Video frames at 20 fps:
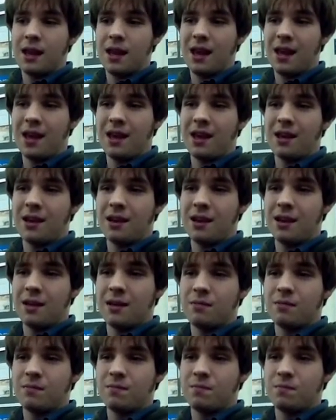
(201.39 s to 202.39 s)
And
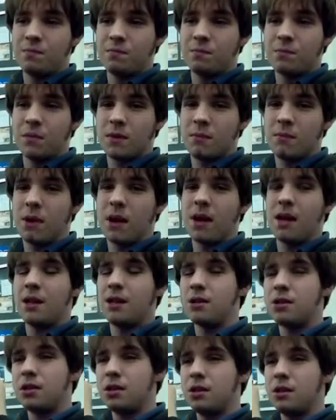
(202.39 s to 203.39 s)

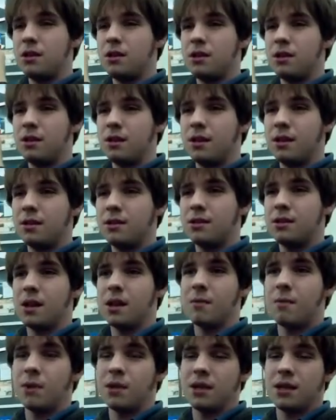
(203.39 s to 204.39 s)
biology is not
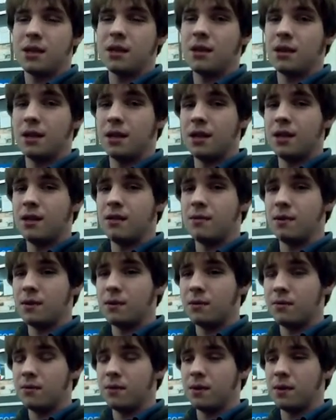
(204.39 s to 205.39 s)
a particularly
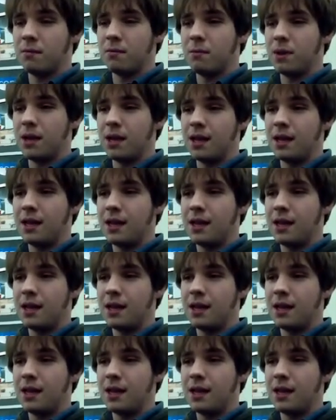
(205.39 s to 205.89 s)
difficult field, but